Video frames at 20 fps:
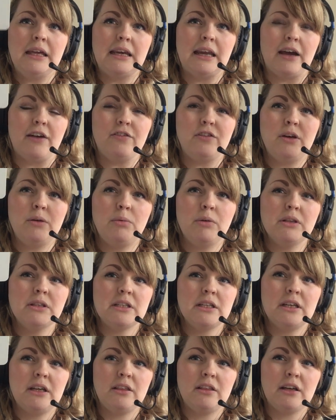Now, if you want
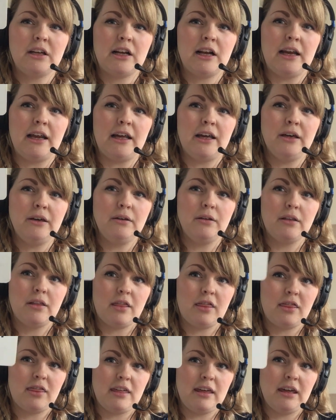another clue,
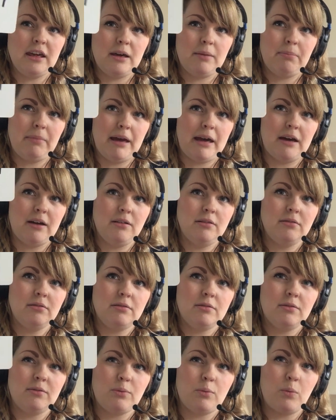think about
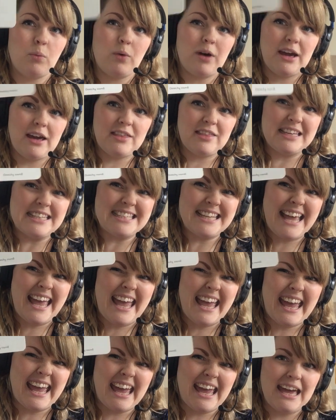where this
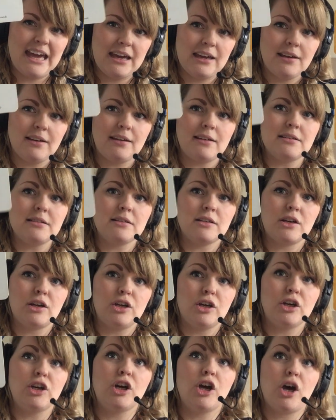air is going
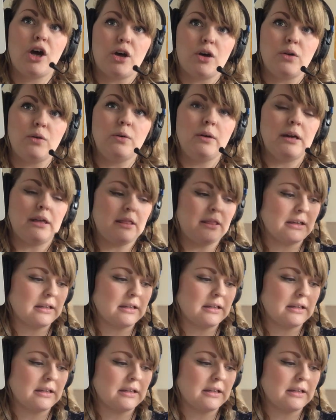to go in